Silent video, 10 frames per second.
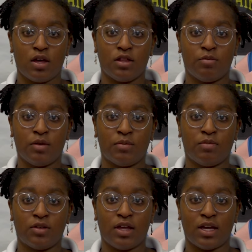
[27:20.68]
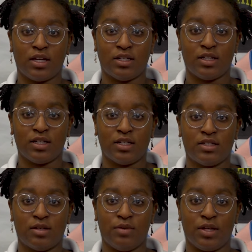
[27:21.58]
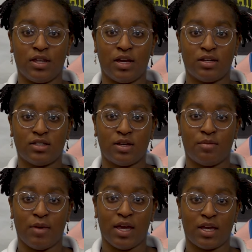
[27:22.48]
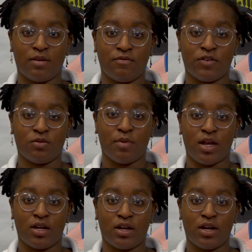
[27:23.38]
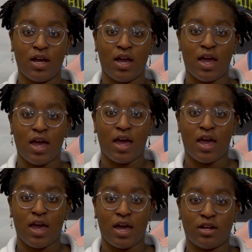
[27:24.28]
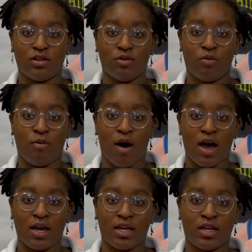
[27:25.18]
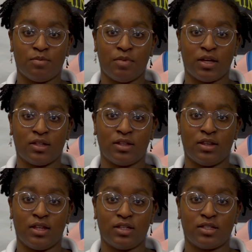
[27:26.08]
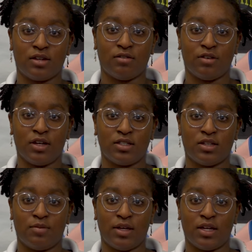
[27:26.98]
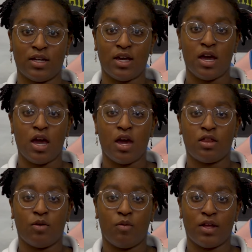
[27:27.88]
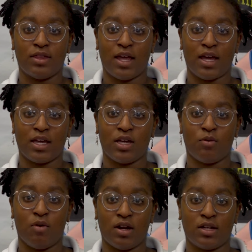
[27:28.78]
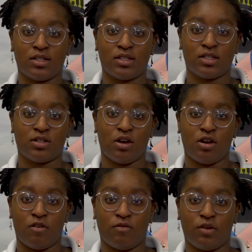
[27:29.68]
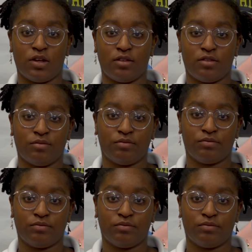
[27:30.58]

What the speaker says: the people that he needed to be there to make him feel better, and why he picked this career to be the one that he wanted to start off with.